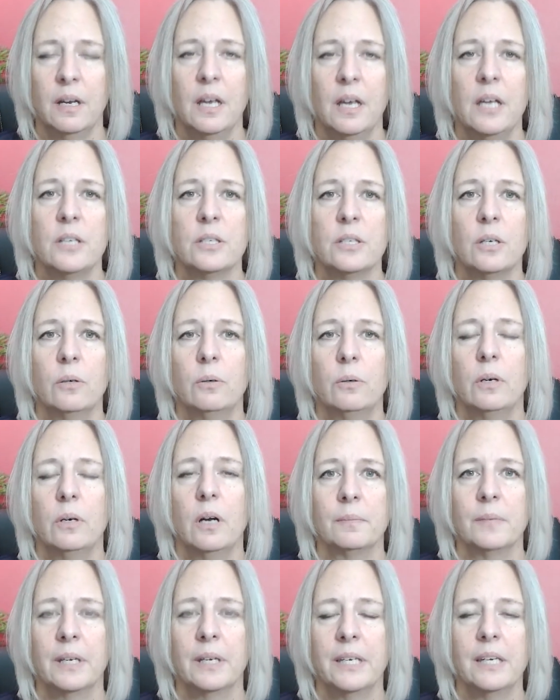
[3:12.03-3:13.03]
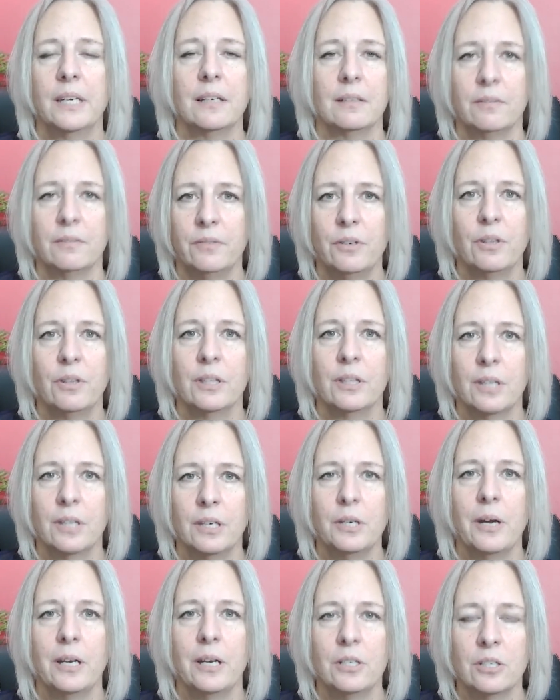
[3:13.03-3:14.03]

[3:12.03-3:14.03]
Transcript: So again, if you think that you hate